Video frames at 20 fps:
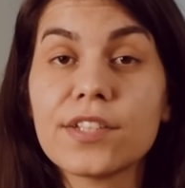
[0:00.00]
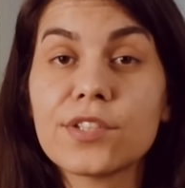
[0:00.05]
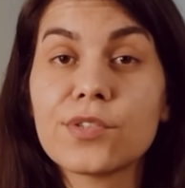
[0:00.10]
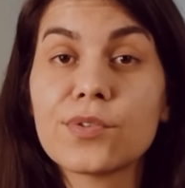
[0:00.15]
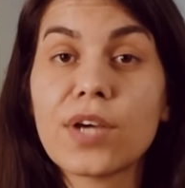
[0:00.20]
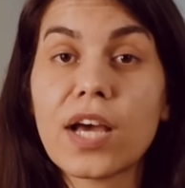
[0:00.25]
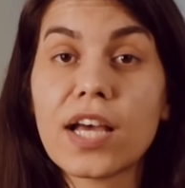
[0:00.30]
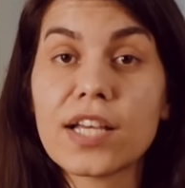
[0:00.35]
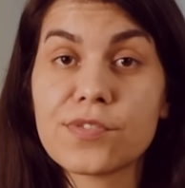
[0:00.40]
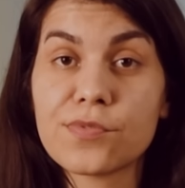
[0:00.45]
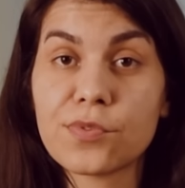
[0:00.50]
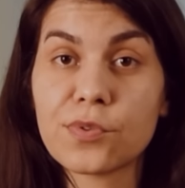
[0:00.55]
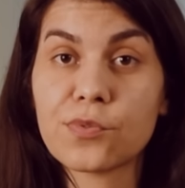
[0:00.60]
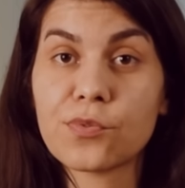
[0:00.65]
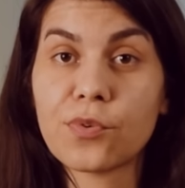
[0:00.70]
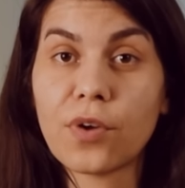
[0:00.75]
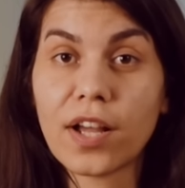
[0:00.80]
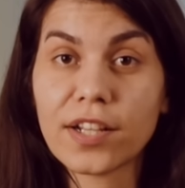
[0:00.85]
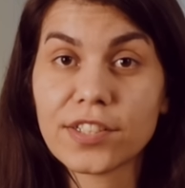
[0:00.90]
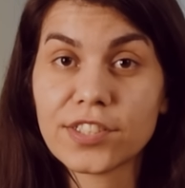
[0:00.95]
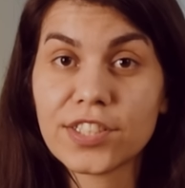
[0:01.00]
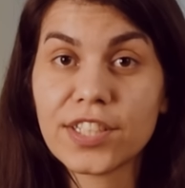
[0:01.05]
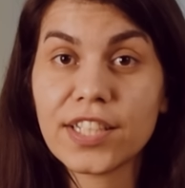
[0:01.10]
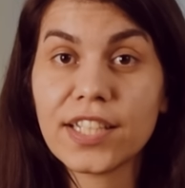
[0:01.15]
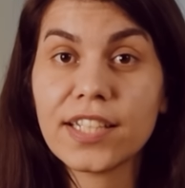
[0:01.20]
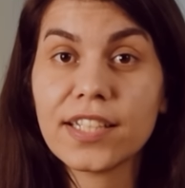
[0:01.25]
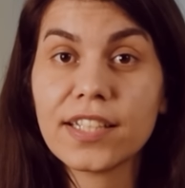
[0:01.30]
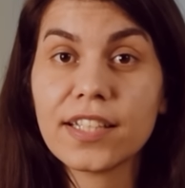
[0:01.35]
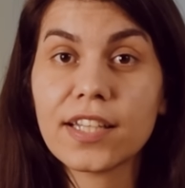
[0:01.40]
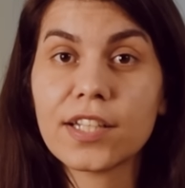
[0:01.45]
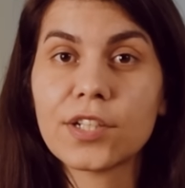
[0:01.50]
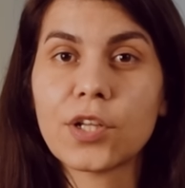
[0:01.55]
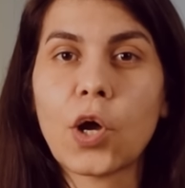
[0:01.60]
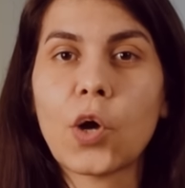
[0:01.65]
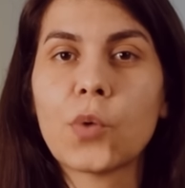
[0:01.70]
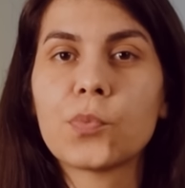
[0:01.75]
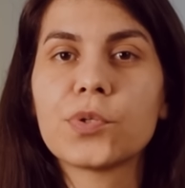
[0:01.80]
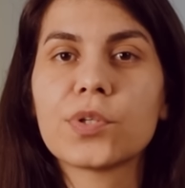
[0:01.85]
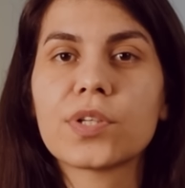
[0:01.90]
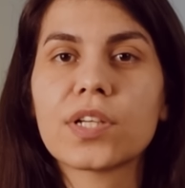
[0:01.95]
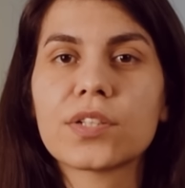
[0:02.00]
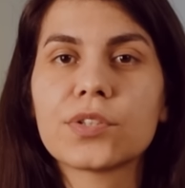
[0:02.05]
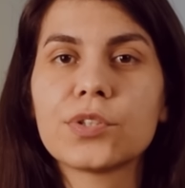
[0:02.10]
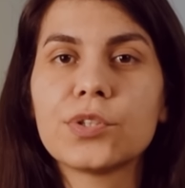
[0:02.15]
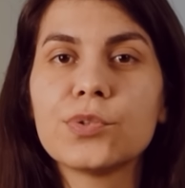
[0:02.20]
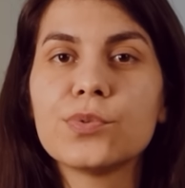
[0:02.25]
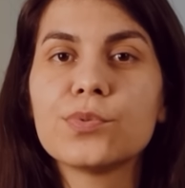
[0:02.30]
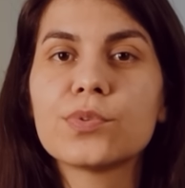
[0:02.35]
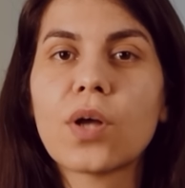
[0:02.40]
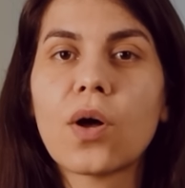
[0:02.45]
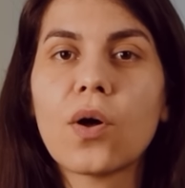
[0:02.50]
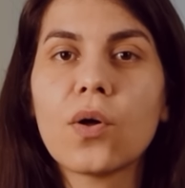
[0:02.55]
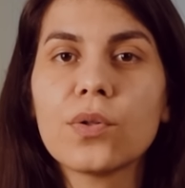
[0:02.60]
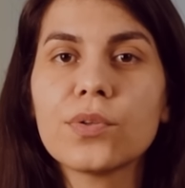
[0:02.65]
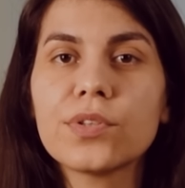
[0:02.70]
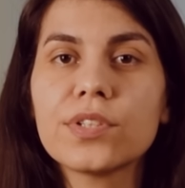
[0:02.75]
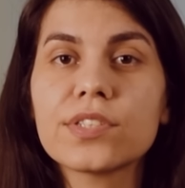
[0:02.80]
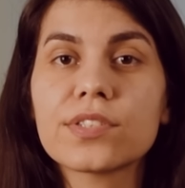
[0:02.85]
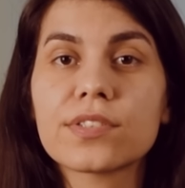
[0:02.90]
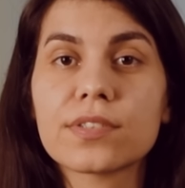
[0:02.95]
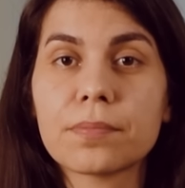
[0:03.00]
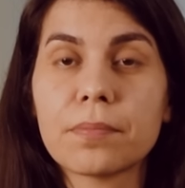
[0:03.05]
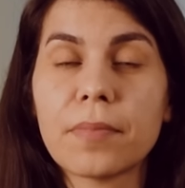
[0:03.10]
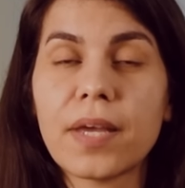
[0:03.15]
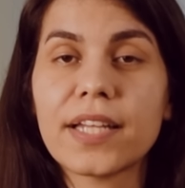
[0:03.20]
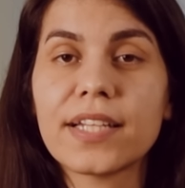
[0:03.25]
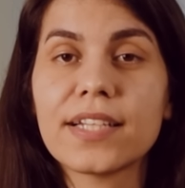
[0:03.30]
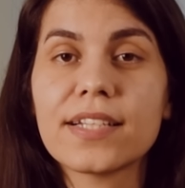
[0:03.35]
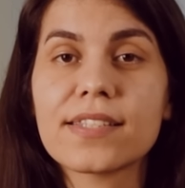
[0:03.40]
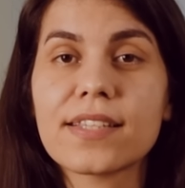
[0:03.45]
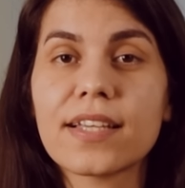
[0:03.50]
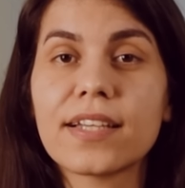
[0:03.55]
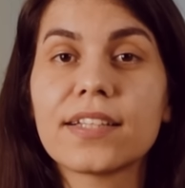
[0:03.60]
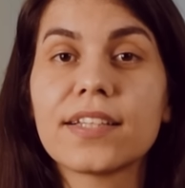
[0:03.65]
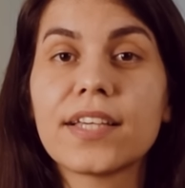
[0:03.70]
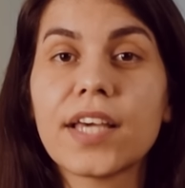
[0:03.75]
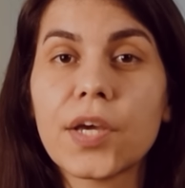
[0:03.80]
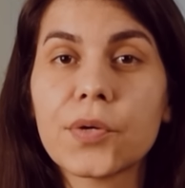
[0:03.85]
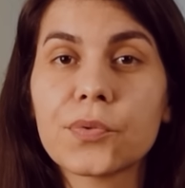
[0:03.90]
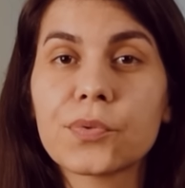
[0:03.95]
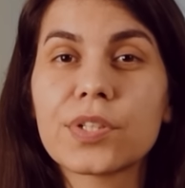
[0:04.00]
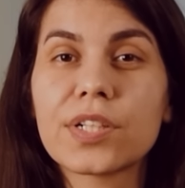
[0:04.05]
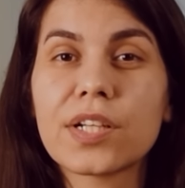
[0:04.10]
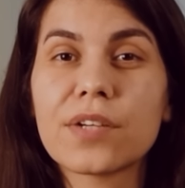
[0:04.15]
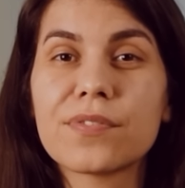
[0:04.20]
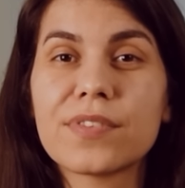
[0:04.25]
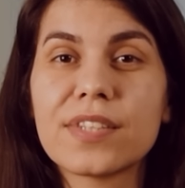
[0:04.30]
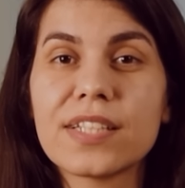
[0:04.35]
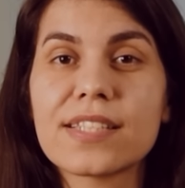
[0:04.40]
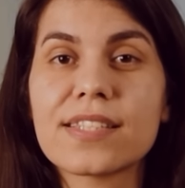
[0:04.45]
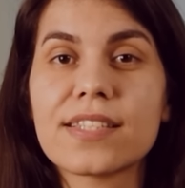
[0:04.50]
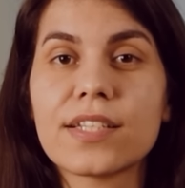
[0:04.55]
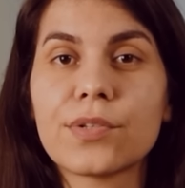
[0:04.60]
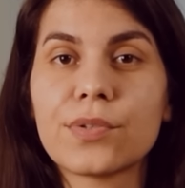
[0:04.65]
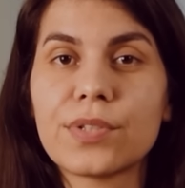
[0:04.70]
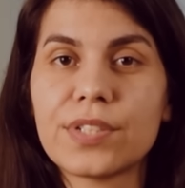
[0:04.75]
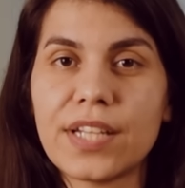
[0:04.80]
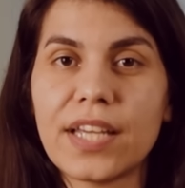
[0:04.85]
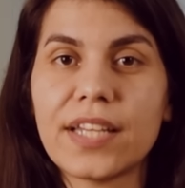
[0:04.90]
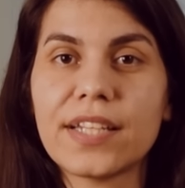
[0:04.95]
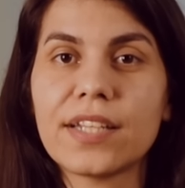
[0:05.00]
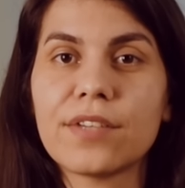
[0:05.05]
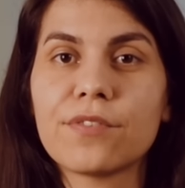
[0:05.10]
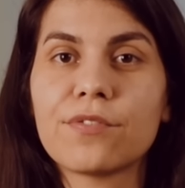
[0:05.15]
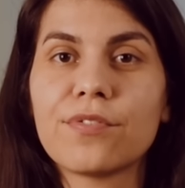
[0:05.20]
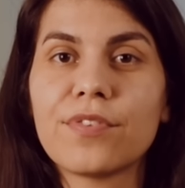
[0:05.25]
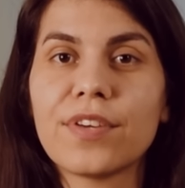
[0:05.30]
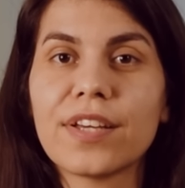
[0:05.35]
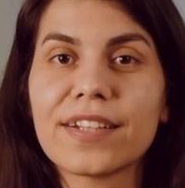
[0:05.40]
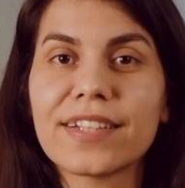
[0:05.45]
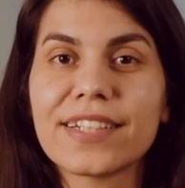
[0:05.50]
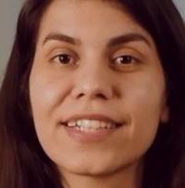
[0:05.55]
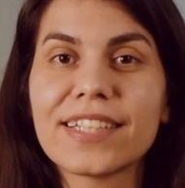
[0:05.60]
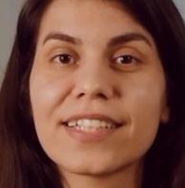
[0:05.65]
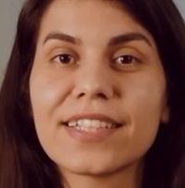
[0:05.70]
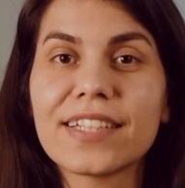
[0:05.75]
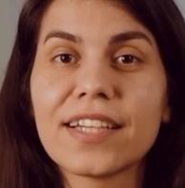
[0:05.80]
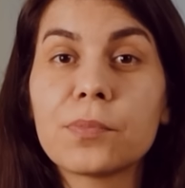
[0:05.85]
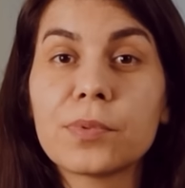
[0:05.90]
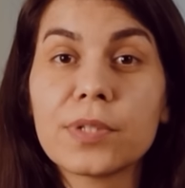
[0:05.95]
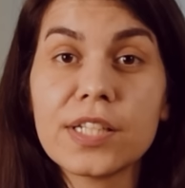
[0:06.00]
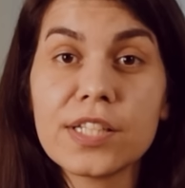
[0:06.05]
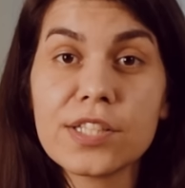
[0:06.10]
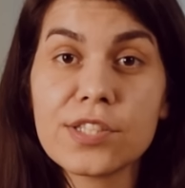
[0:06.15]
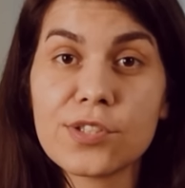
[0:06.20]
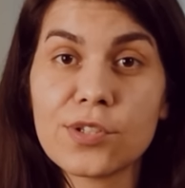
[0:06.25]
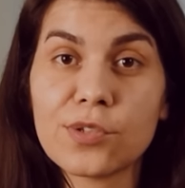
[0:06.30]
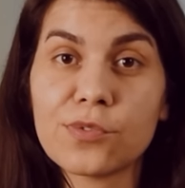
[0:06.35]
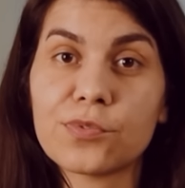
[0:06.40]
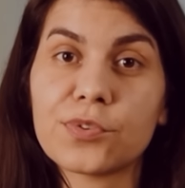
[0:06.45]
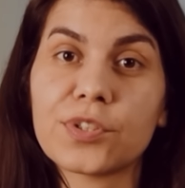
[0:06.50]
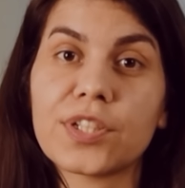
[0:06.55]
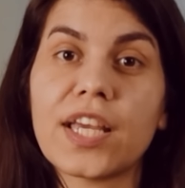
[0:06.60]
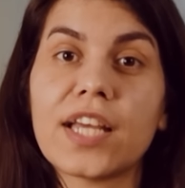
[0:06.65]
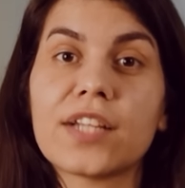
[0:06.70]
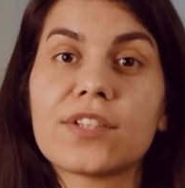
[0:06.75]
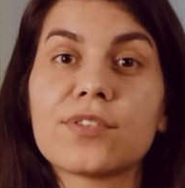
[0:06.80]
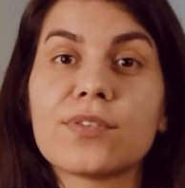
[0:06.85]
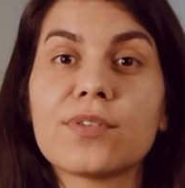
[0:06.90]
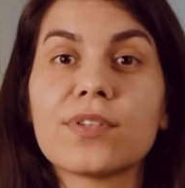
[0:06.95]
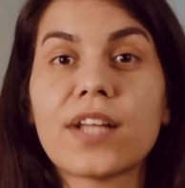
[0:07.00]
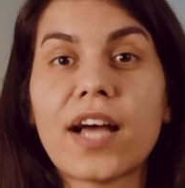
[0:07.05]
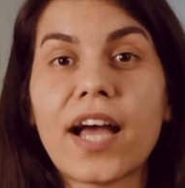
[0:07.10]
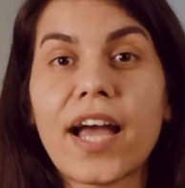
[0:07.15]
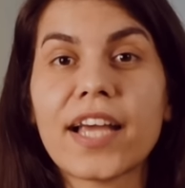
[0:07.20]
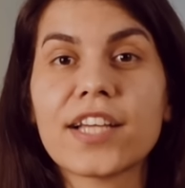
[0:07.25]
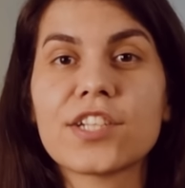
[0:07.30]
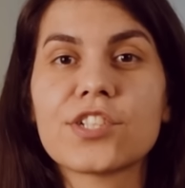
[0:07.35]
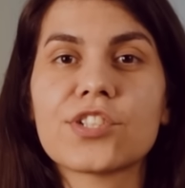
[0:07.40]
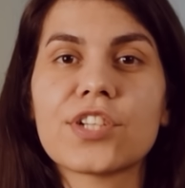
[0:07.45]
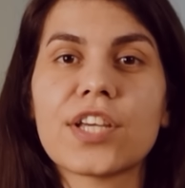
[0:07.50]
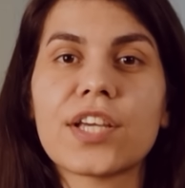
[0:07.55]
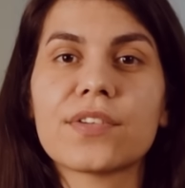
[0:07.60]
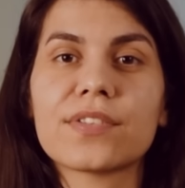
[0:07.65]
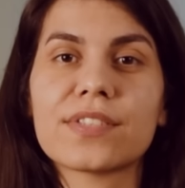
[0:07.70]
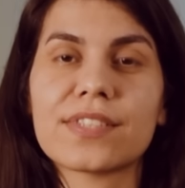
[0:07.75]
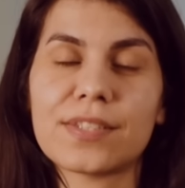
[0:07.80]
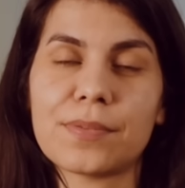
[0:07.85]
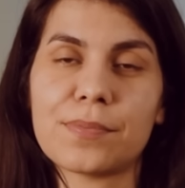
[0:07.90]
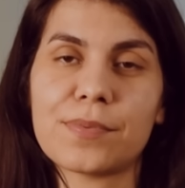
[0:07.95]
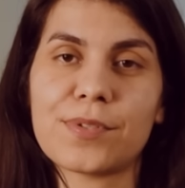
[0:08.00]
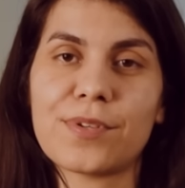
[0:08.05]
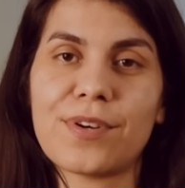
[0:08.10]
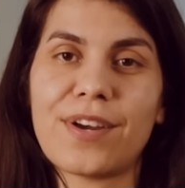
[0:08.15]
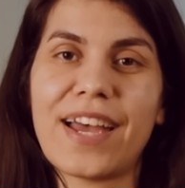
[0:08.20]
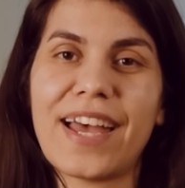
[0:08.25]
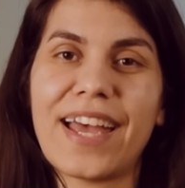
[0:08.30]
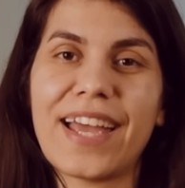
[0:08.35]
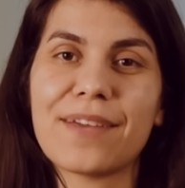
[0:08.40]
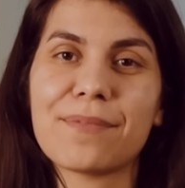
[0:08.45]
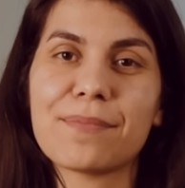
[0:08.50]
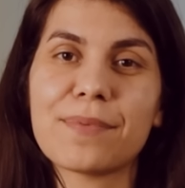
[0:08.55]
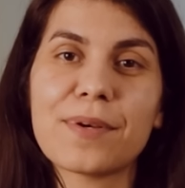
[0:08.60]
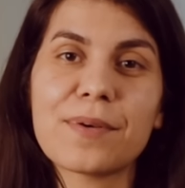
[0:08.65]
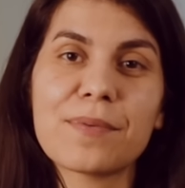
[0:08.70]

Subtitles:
Thank you guys for watching and hope you can use all these remedies and get rid of this irritating feeling. Please don't forget to like, share, and subscribe.